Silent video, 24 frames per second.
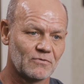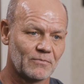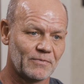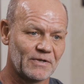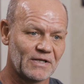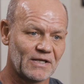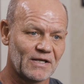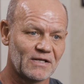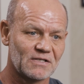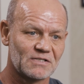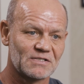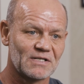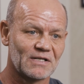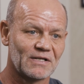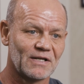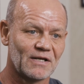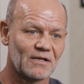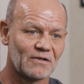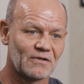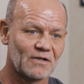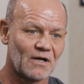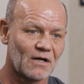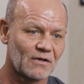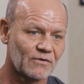We got to sit down
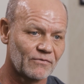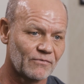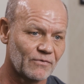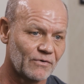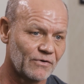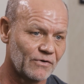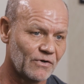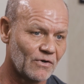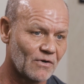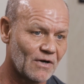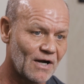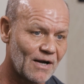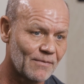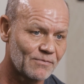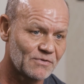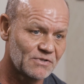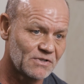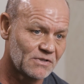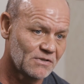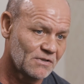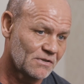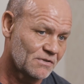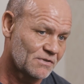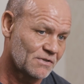and talk through your
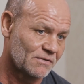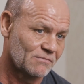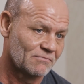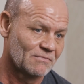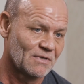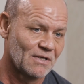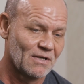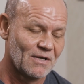options